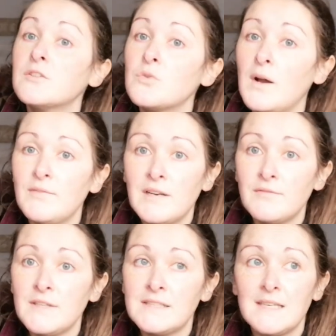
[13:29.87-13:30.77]
So have a
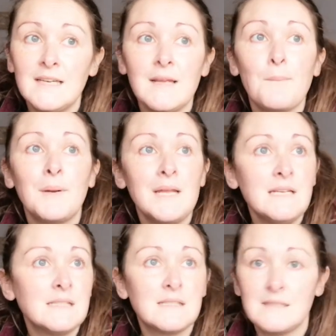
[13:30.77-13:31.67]
lovely day.
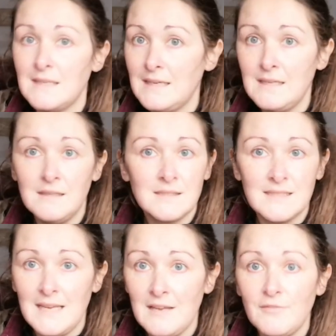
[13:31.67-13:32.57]
Please stay
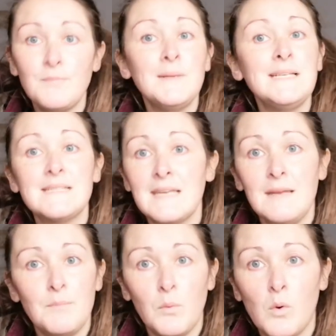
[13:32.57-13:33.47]
safe. Please
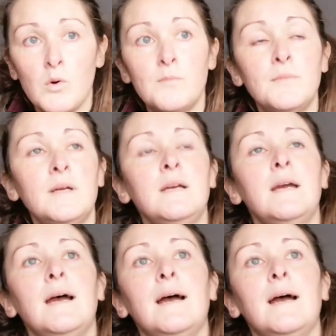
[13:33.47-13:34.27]
keep warm.